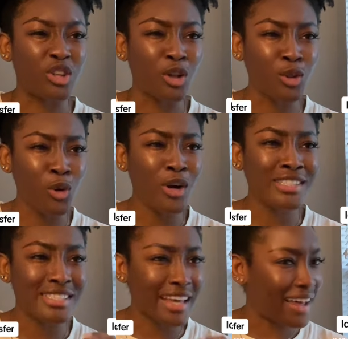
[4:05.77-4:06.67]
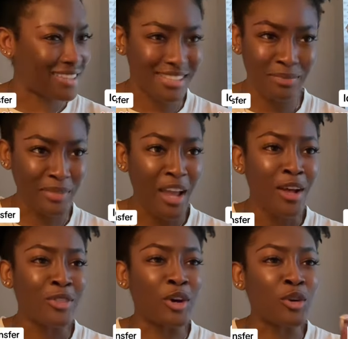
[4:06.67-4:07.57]
The Lord says,
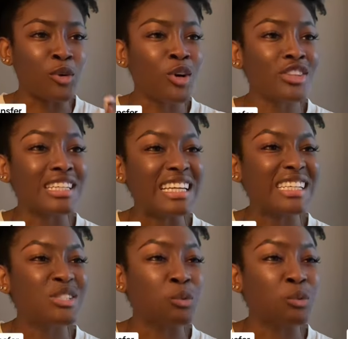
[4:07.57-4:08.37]
"The northeast